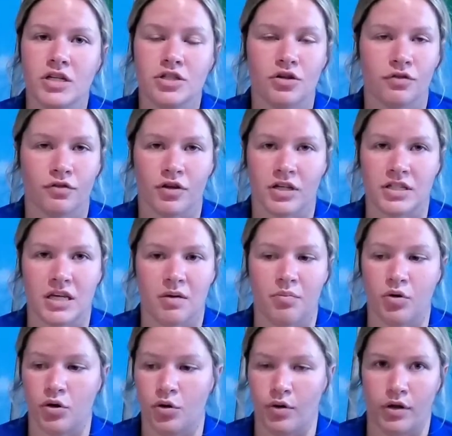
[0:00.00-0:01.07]
So for
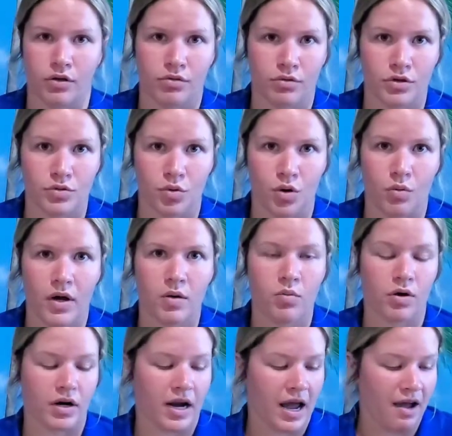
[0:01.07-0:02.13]
example, going through a doorway,
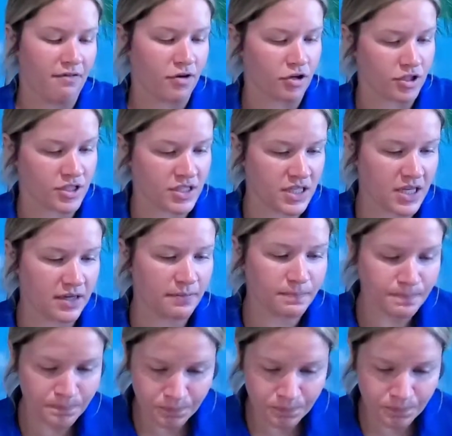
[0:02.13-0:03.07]
we're going to have her sit.